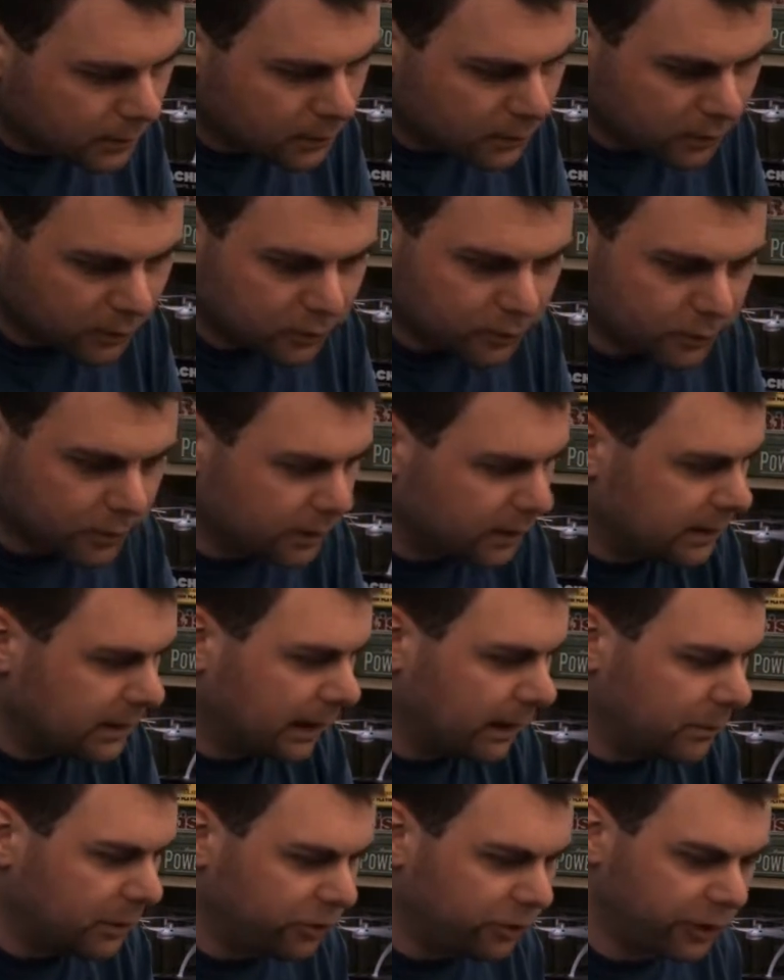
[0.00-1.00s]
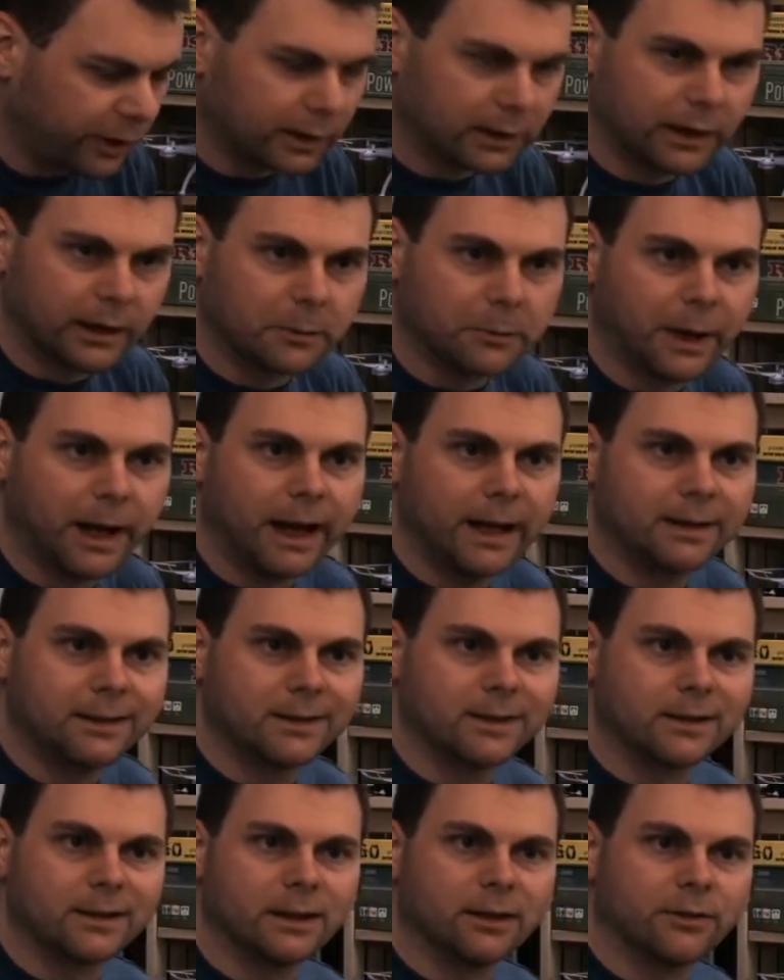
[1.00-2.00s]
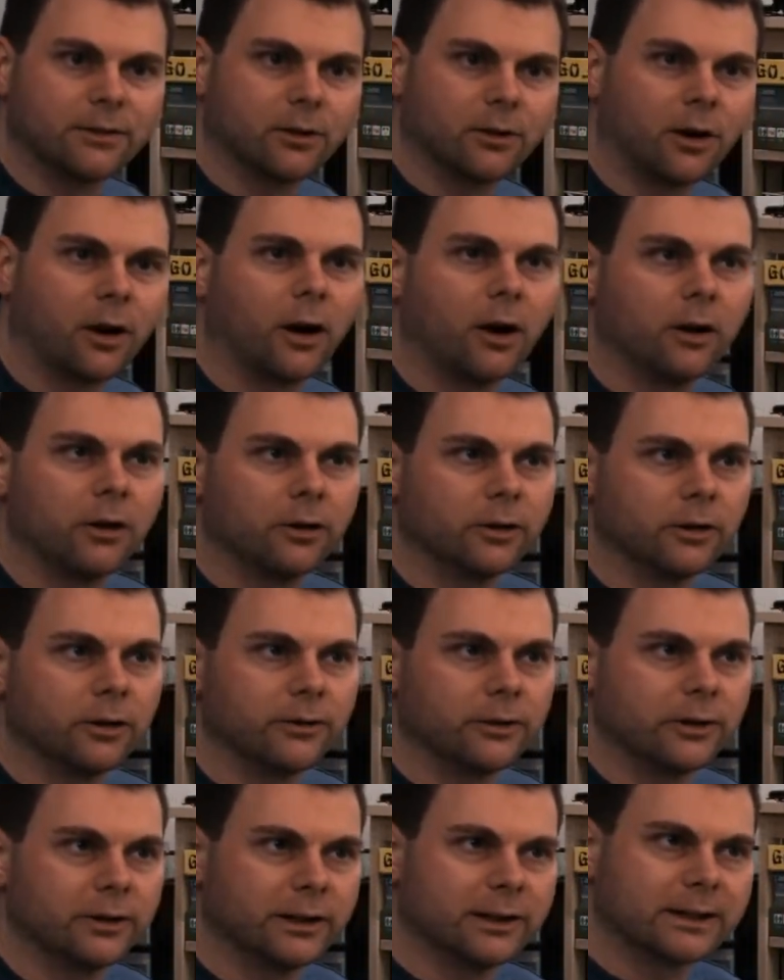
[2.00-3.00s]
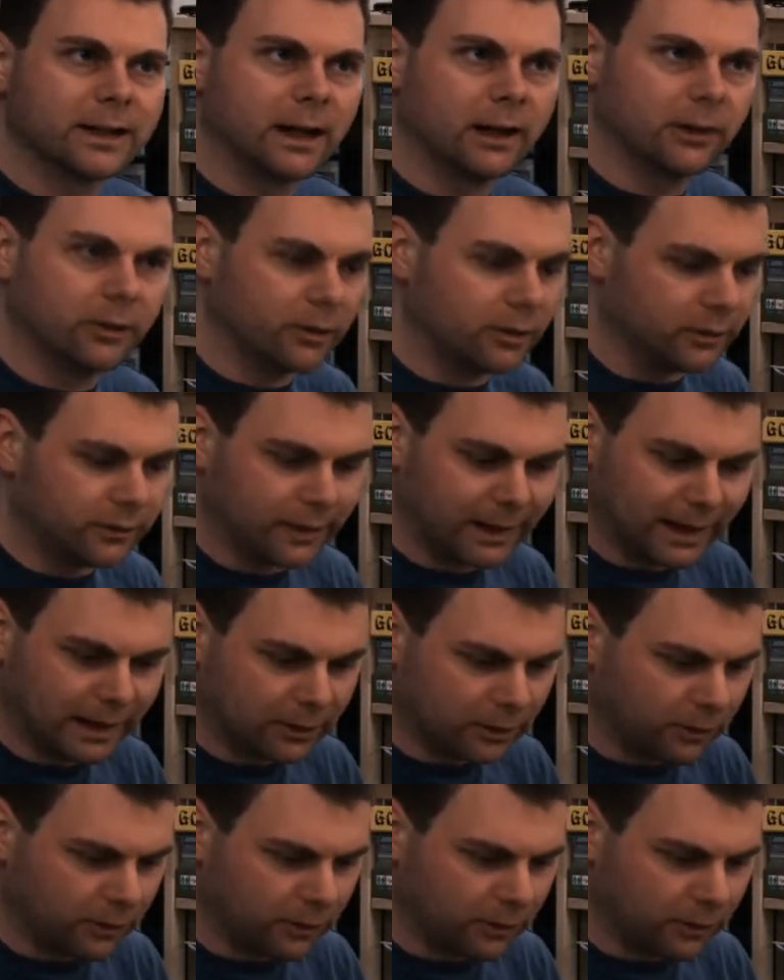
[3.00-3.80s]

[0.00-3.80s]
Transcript: This is also a good time to check pads to see if they're hard or if they're discolored or if they